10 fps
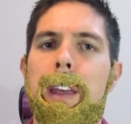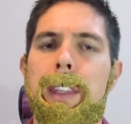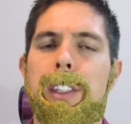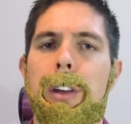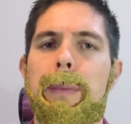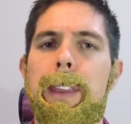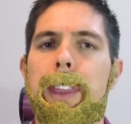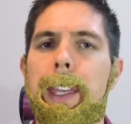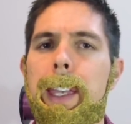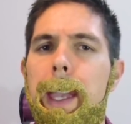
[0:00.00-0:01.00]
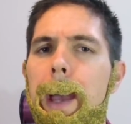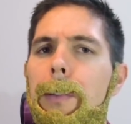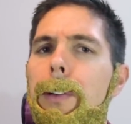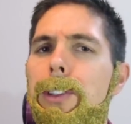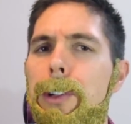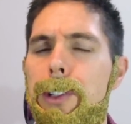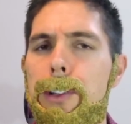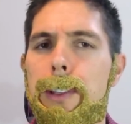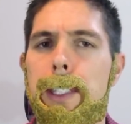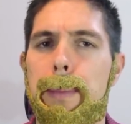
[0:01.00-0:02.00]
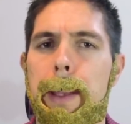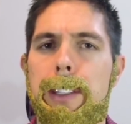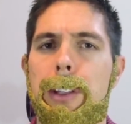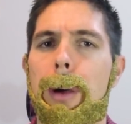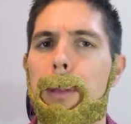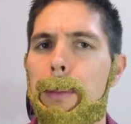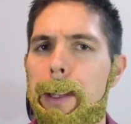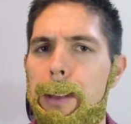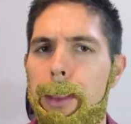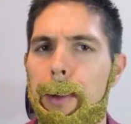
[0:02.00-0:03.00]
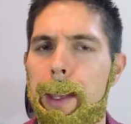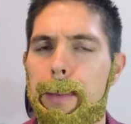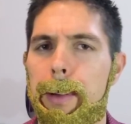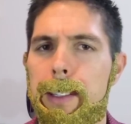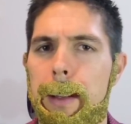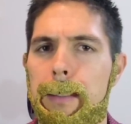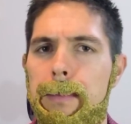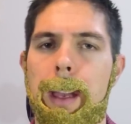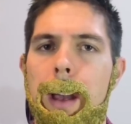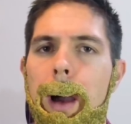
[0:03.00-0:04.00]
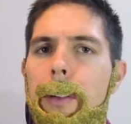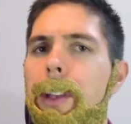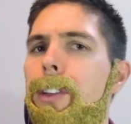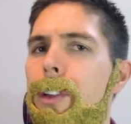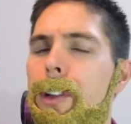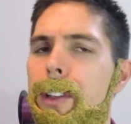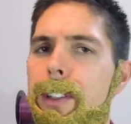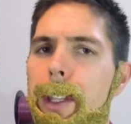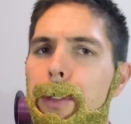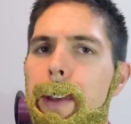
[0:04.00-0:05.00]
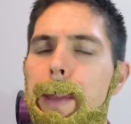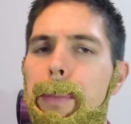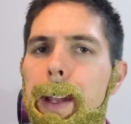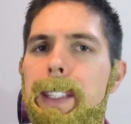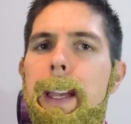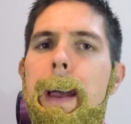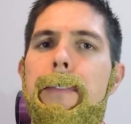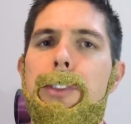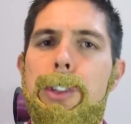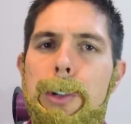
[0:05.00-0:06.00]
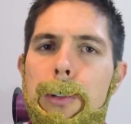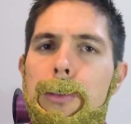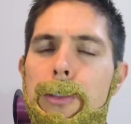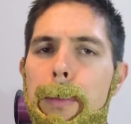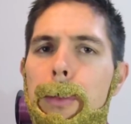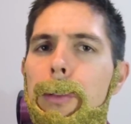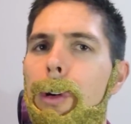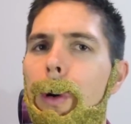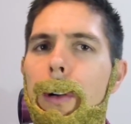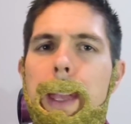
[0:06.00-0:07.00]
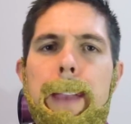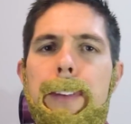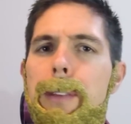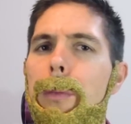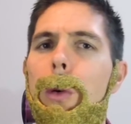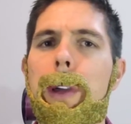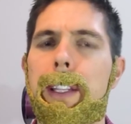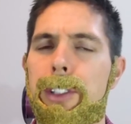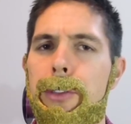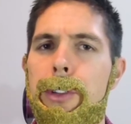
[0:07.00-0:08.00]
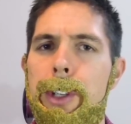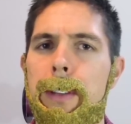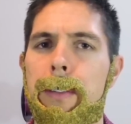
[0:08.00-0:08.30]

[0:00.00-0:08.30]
This got me thinking, how else could you use the pen to complement your 3D printer? I reckon you could use a 3D print to have dual, triple, quad, even more extrusion.